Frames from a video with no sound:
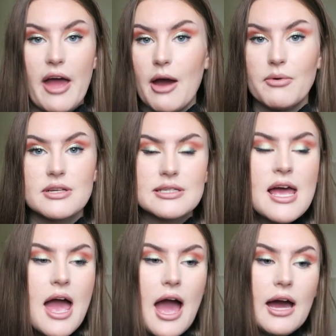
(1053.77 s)
hours
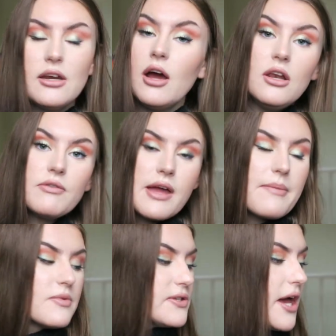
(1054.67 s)
and I love
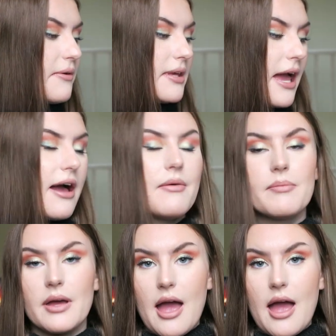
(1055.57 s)
it. So yeah.